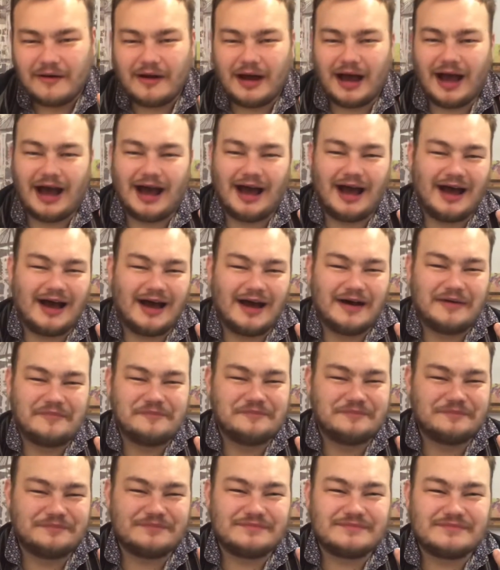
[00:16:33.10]

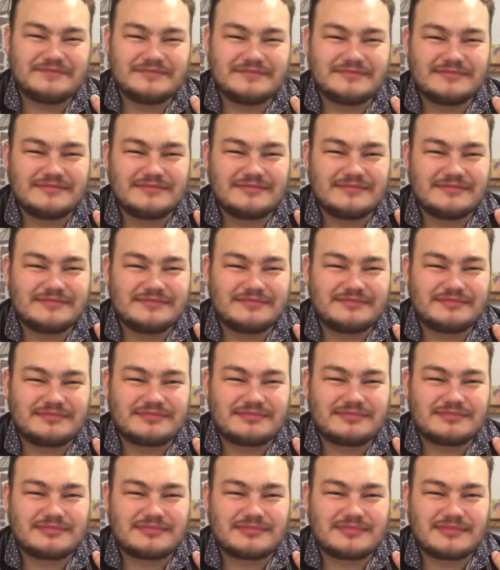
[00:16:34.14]

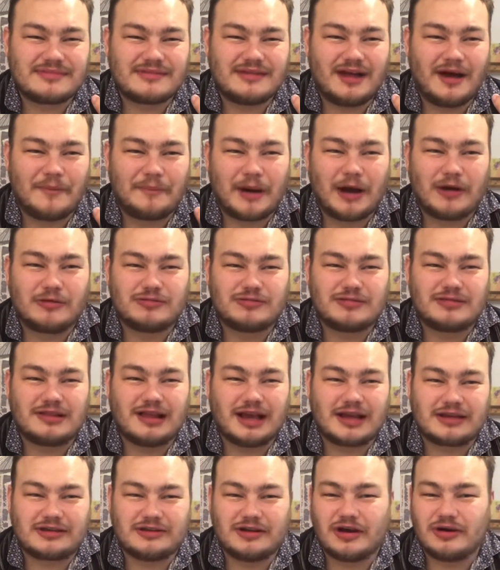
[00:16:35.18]
about,
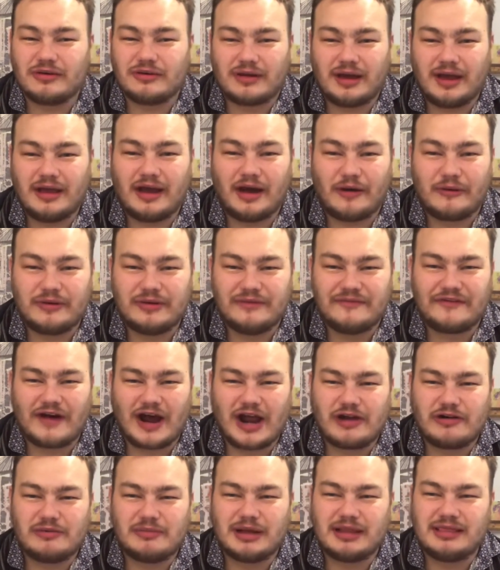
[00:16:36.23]
like, you know, our
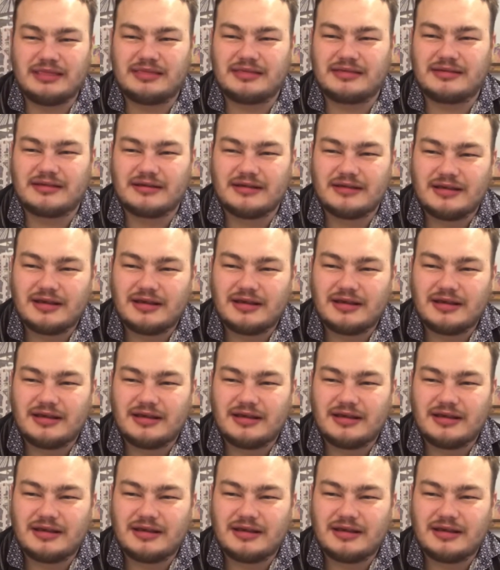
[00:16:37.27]
environment.